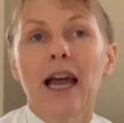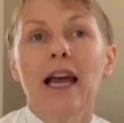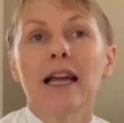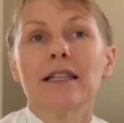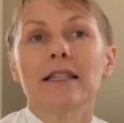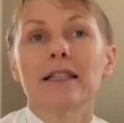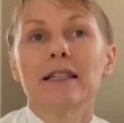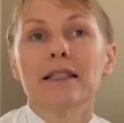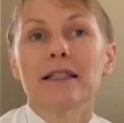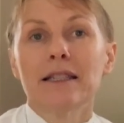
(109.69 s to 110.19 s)

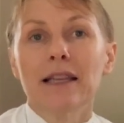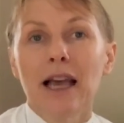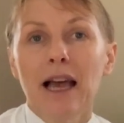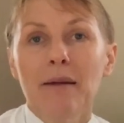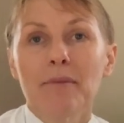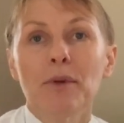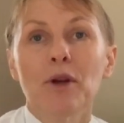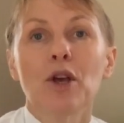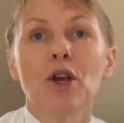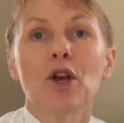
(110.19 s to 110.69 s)
and
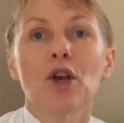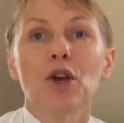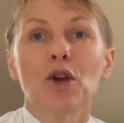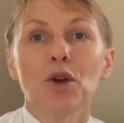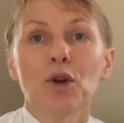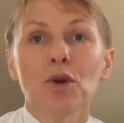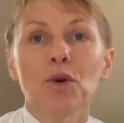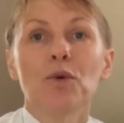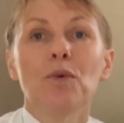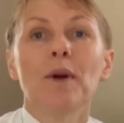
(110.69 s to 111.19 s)
Sam,
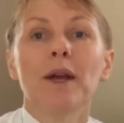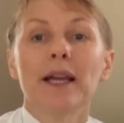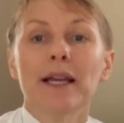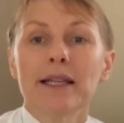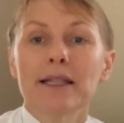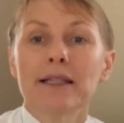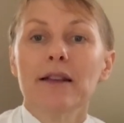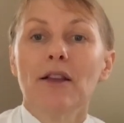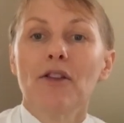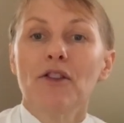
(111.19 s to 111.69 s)
who
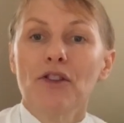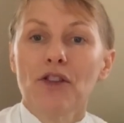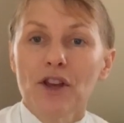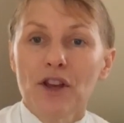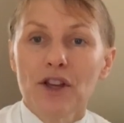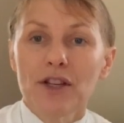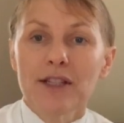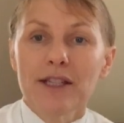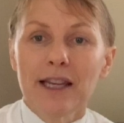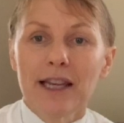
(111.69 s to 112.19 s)
is
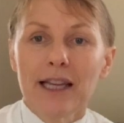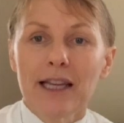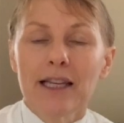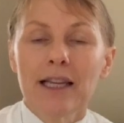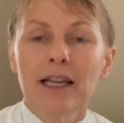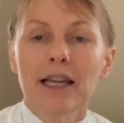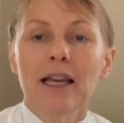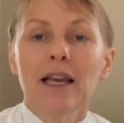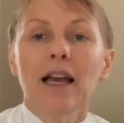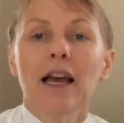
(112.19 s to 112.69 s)
13.